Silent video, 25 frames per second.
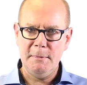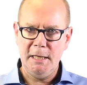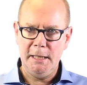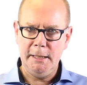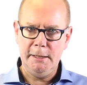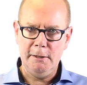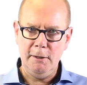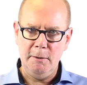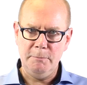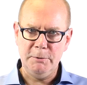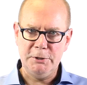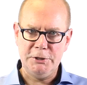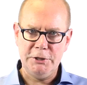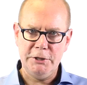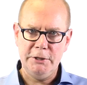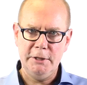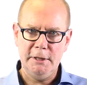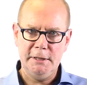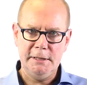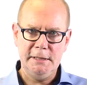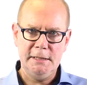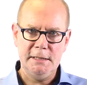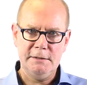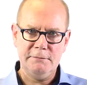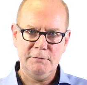many
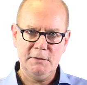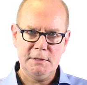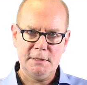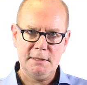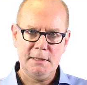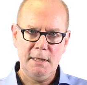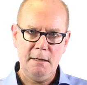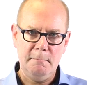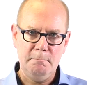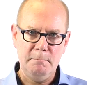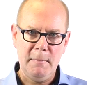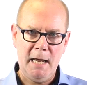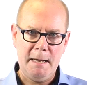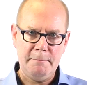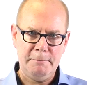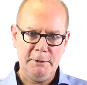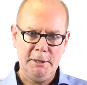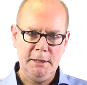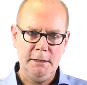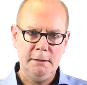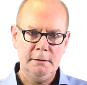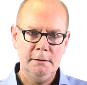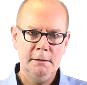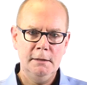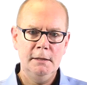opportunities for slum
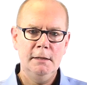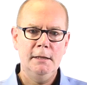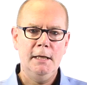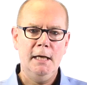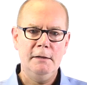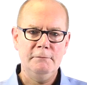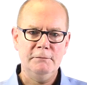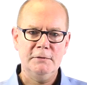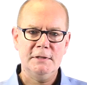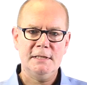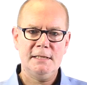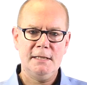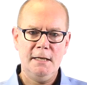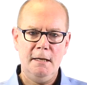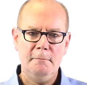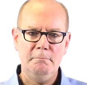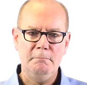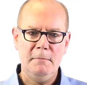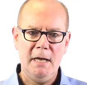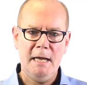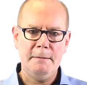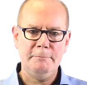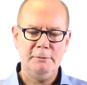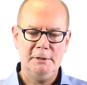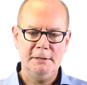mapping and for
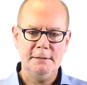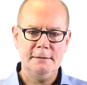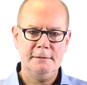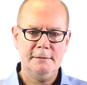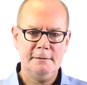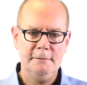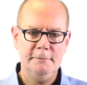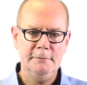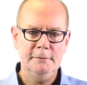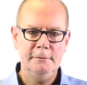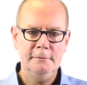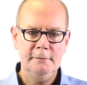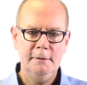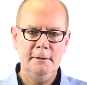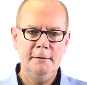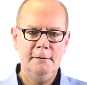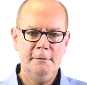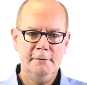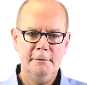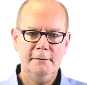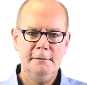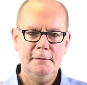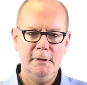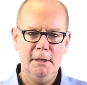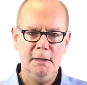slum mappers to,
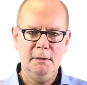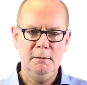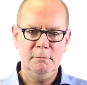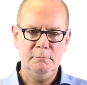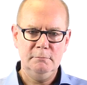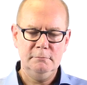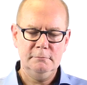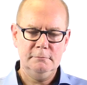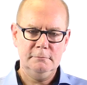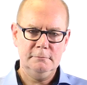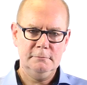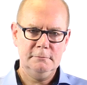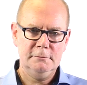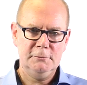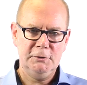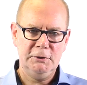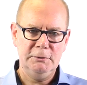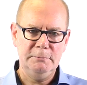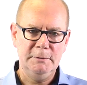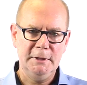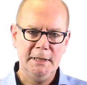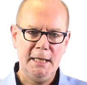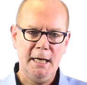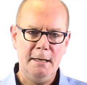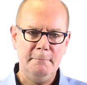um,
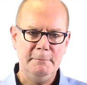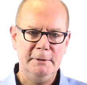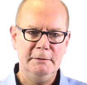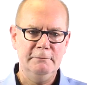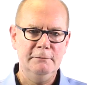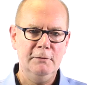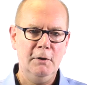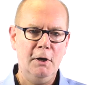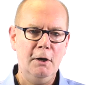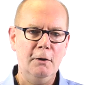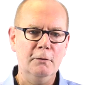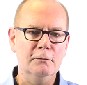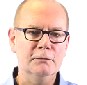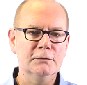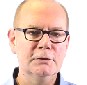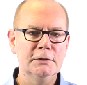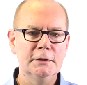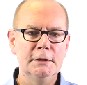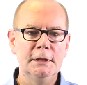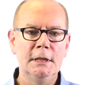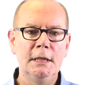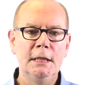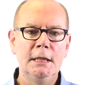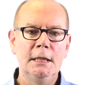to become involved.